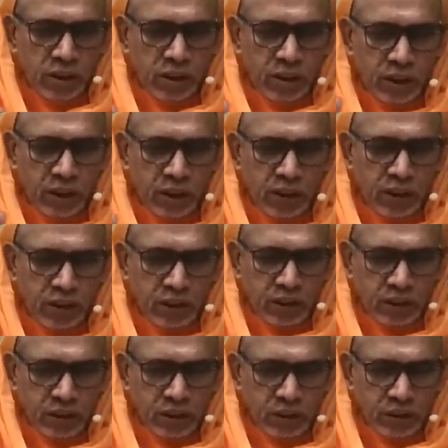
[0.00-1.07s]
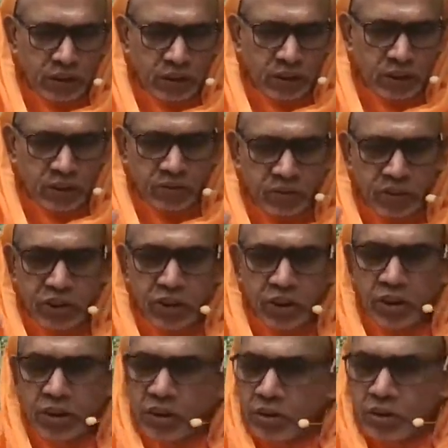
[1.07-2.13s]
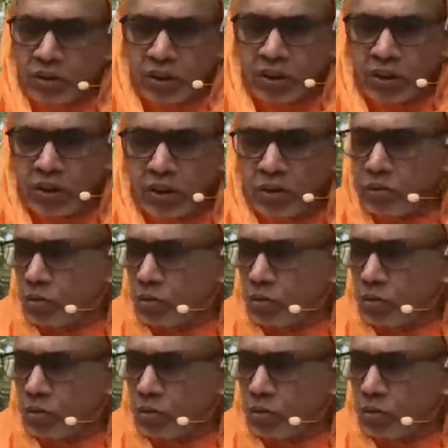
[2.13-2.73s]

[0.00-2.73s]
Negating the division. That is